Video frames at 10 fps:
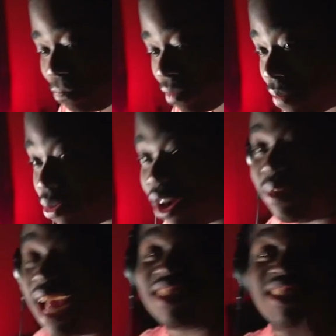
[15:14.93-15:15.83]
Bro, I'm
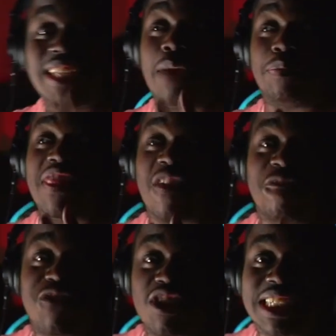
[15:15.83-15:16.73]
not stopping the
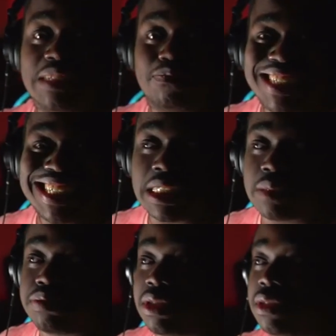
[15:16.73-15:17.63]
fucking thing,
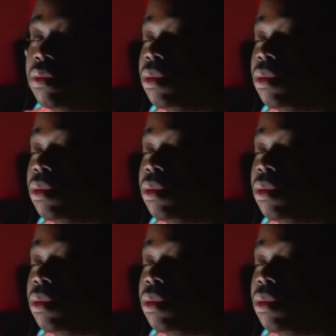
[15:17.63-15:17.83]
bro.